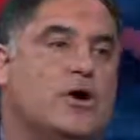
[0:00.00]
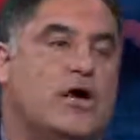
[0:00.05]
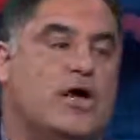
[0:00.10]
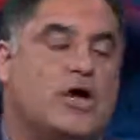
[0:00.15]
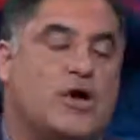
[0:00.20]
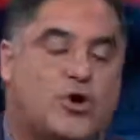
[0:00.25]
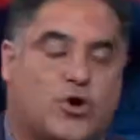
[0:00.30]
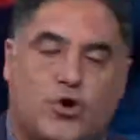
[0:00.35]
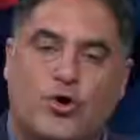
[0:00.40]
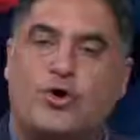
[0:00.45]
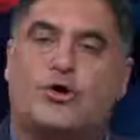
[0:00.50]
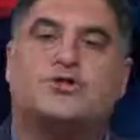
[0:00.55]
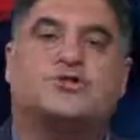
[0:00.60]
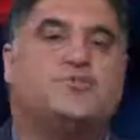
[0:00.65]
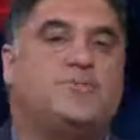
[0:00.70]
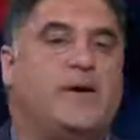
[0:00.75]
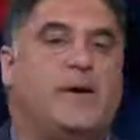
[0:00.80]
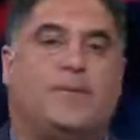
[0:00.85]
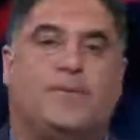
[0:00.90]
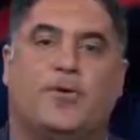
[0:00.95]

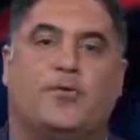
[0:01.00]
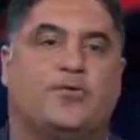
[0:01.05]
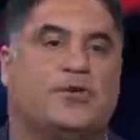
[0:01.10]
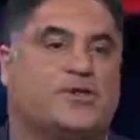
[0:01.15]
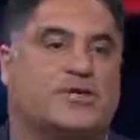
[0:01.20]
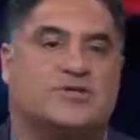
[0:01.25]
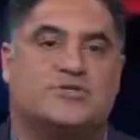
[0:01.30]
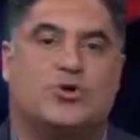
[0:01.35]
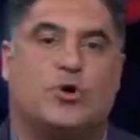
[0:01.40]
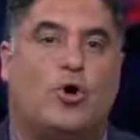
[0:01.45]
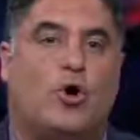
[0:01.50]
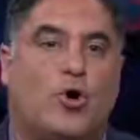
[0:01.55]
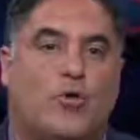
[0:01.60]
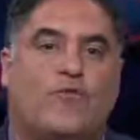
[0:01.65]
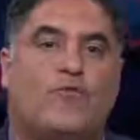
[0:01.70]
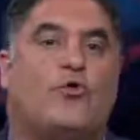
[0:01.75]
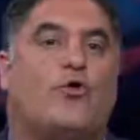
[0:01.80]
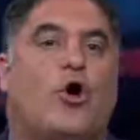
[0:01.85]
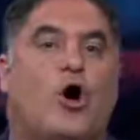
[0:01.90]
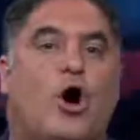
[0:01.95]
encourage people with his
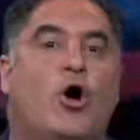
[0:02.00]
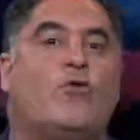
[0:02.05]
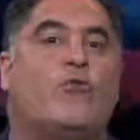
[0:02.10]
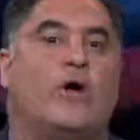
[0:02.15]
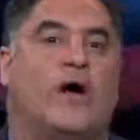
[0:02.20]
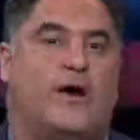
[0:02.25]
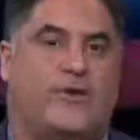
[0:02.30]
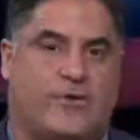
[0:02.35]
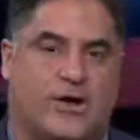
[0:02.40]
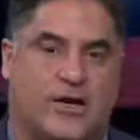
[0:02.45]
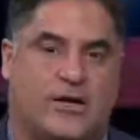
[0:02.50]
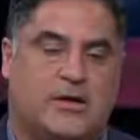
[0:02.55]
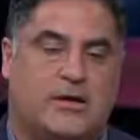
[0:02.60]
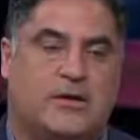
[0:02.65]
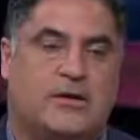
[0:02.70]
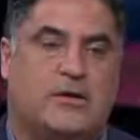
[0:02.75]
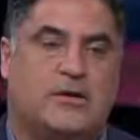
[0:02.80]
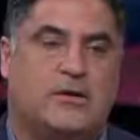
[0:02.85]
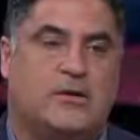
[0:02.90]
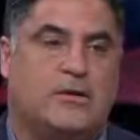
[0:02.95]
overall
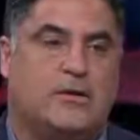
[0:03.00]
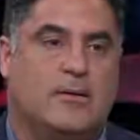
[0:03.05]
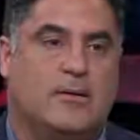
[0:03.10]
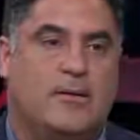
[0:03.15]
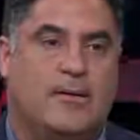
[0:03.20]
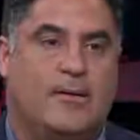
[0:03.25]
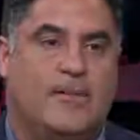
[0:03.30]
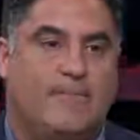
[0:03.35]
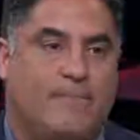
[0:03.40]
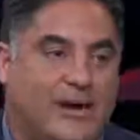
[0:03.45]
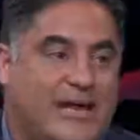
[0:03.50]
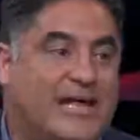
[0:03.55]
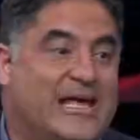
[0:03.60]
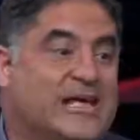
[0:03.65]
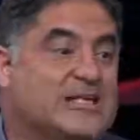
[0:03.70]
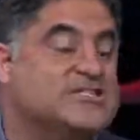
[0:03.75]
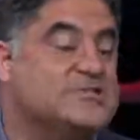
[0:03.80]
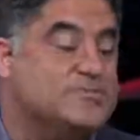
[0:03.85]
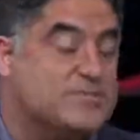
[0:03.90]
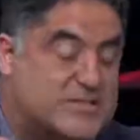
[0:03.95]
rhetoric, but
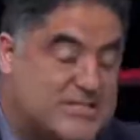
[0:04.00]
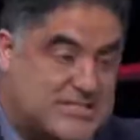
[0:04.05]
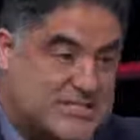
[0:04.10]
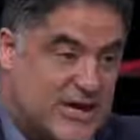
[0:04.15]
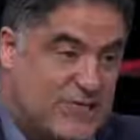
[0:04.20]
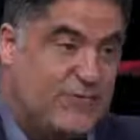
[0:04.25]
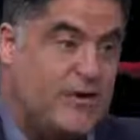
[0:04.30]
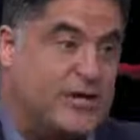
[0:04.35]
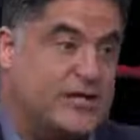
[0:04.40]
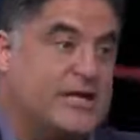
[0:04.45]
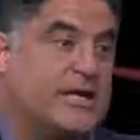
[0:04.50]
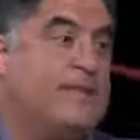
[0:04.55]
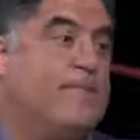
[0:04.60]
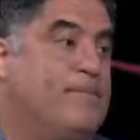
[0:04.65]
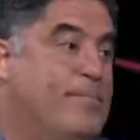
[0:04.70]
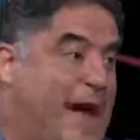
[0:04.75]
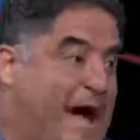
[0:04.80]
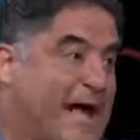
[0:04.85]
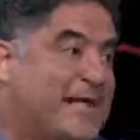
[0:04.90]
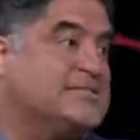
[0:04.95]
he specifically
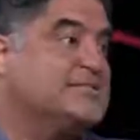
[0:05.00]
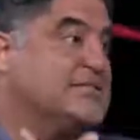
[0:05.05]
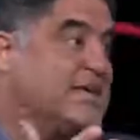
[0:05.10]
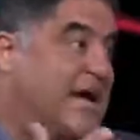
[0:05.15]
backs